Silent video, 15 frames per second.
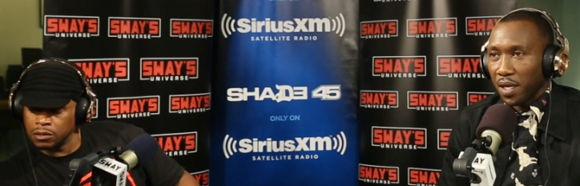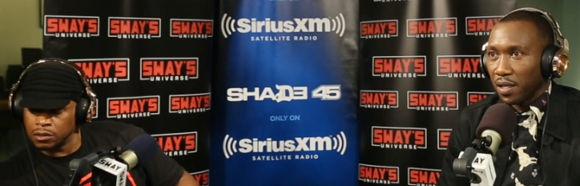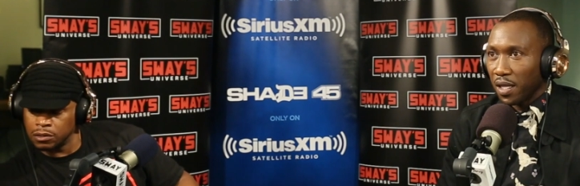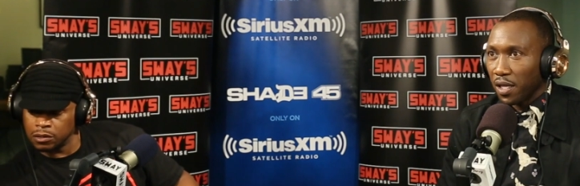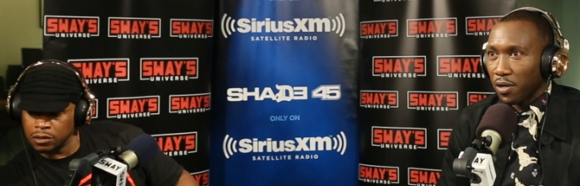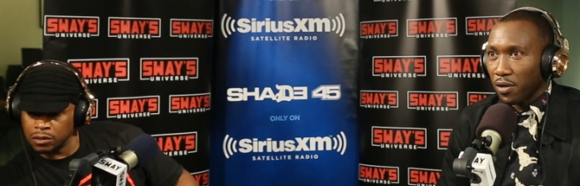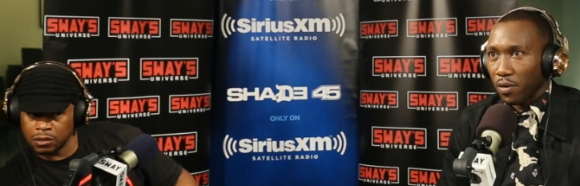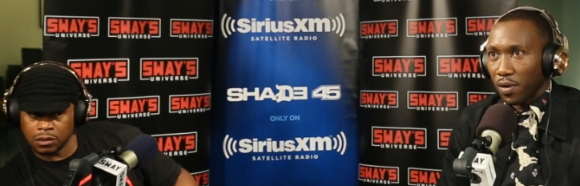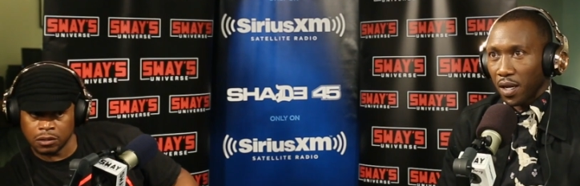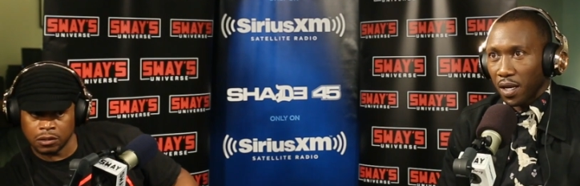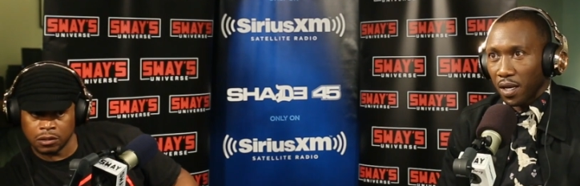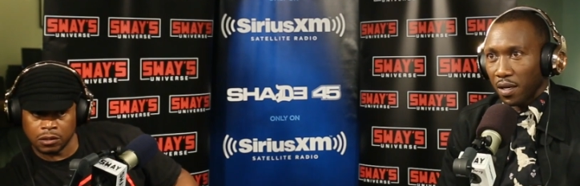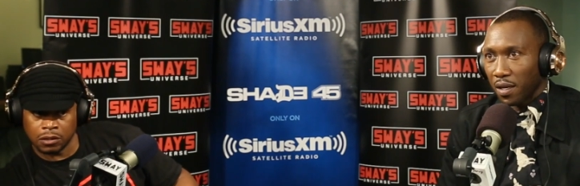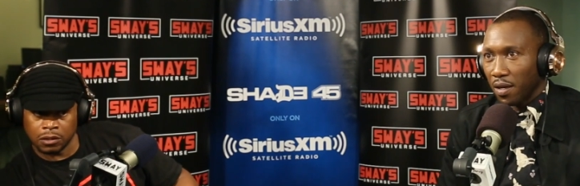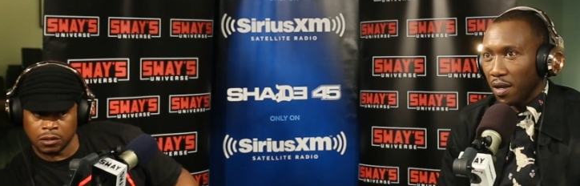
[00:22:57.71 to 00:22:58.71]
Speaker 1: be a leader
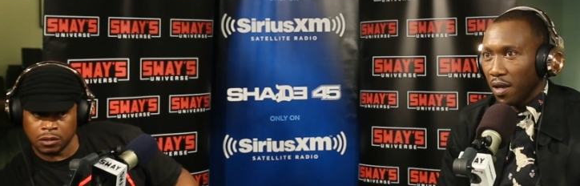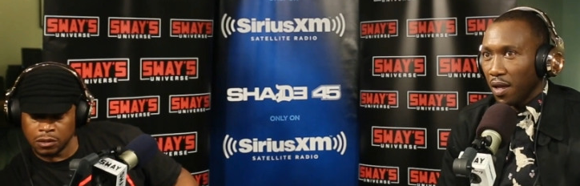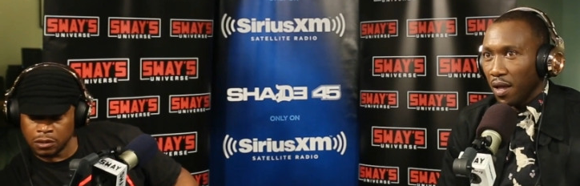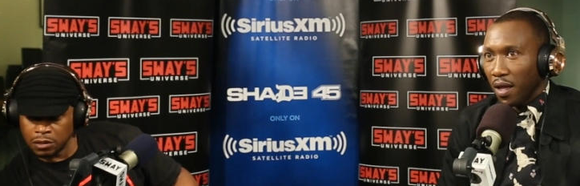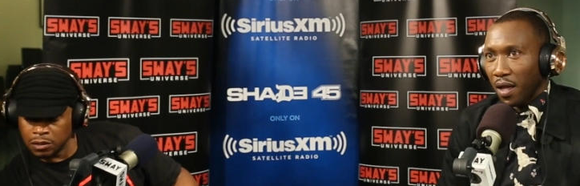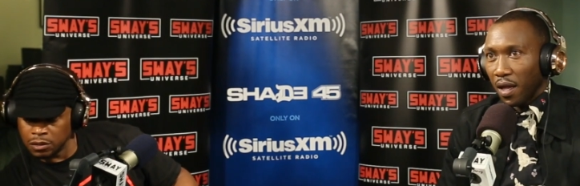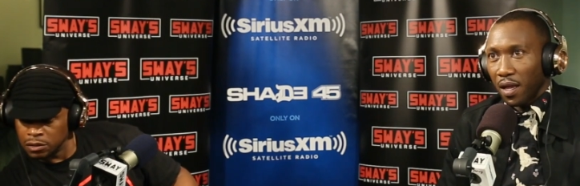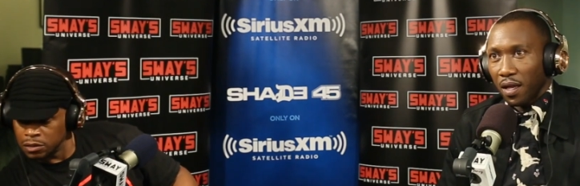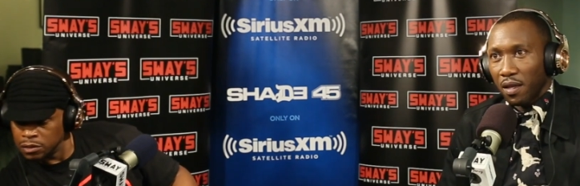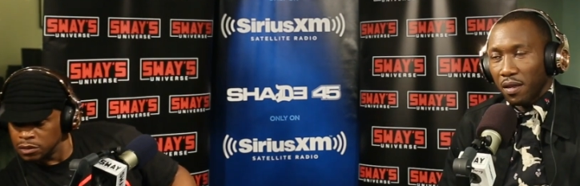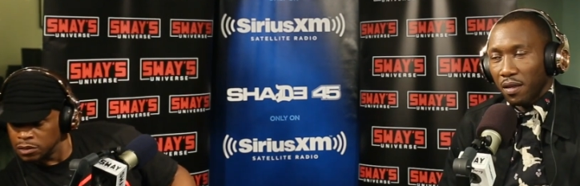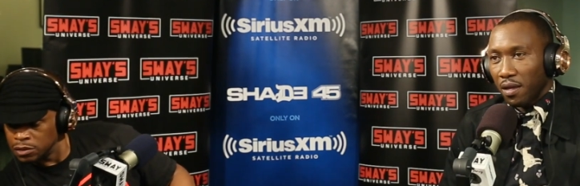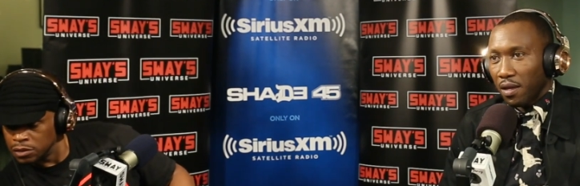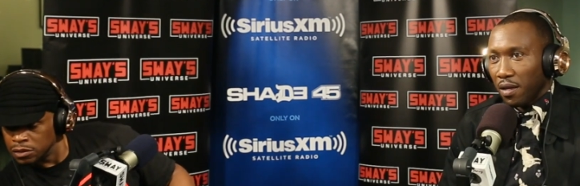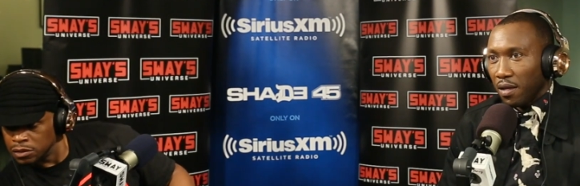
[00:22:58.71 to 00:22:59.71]
in
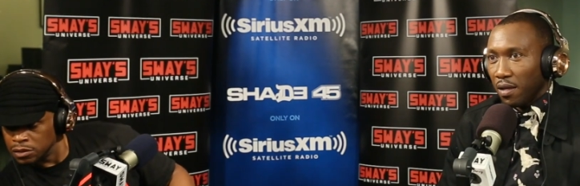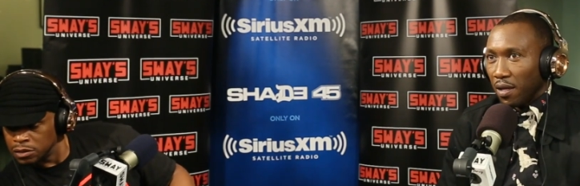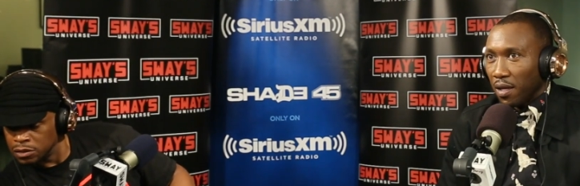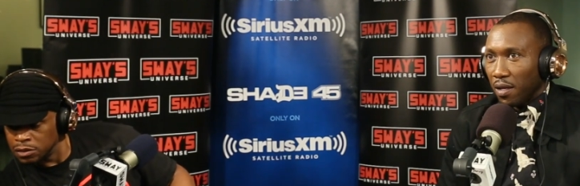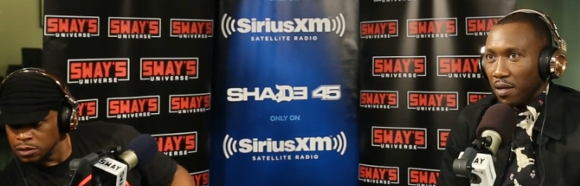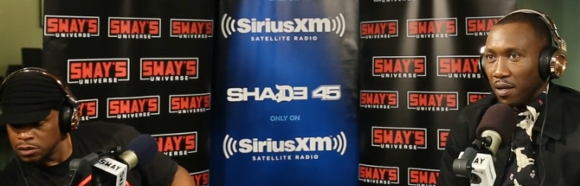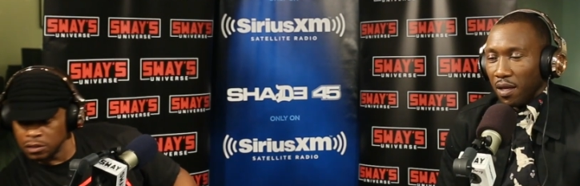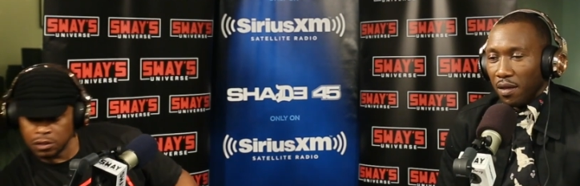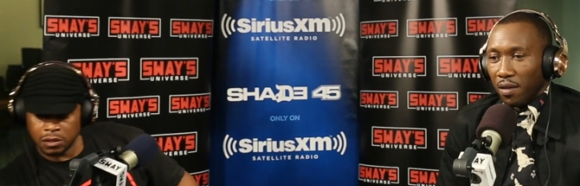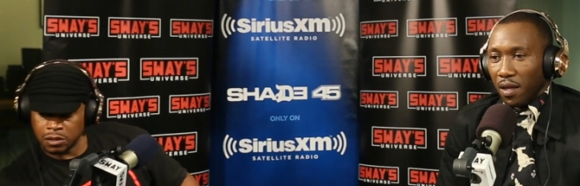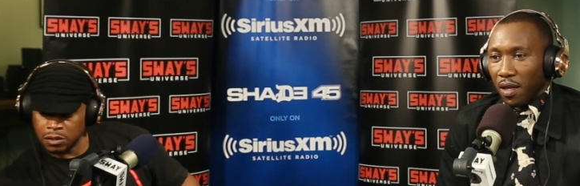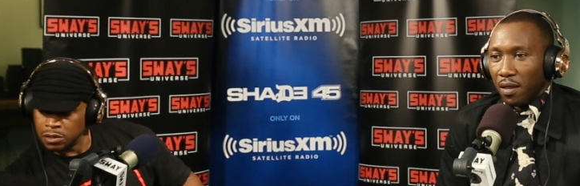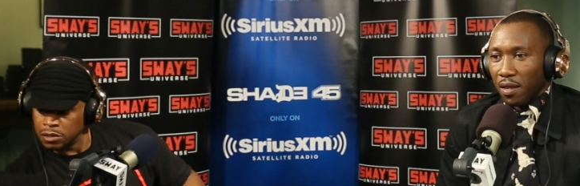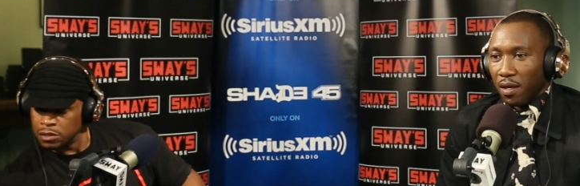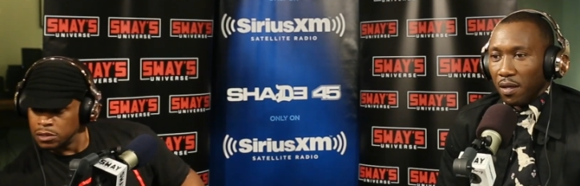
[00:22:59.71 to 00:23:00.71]

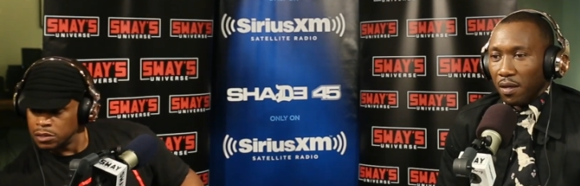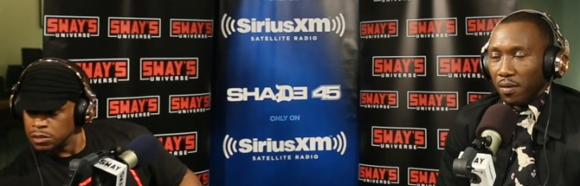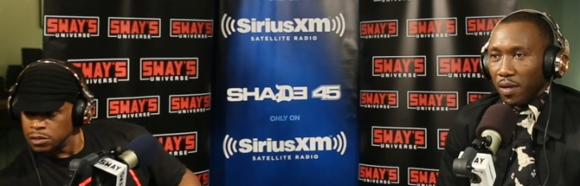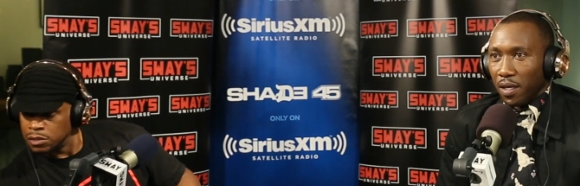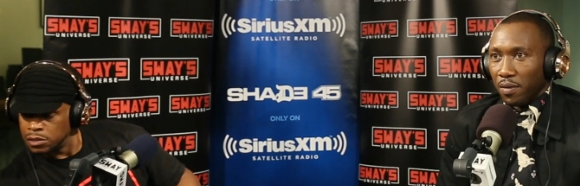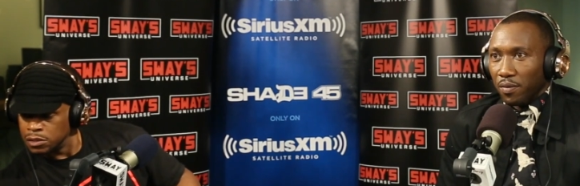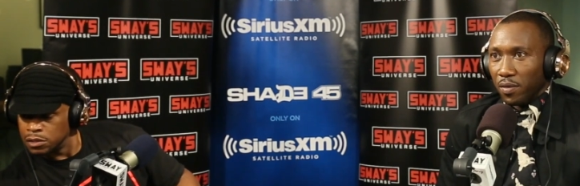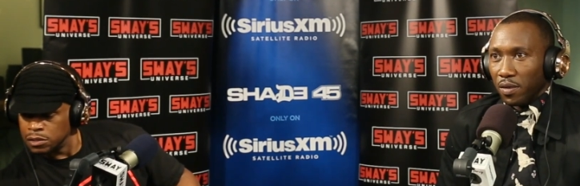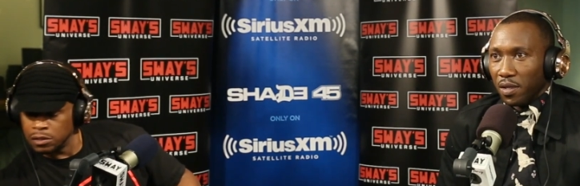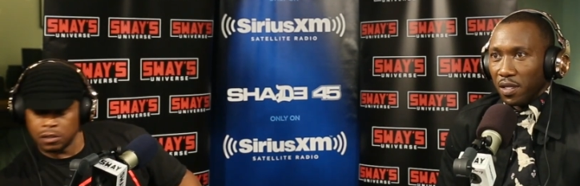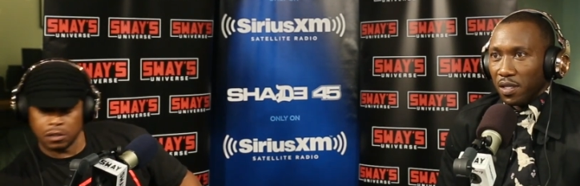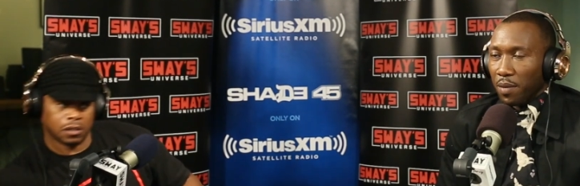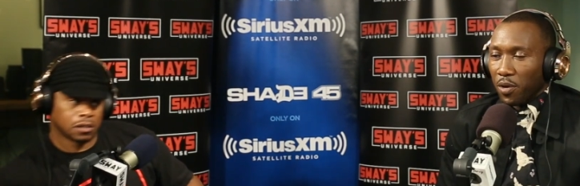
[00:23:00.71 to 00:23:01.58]
the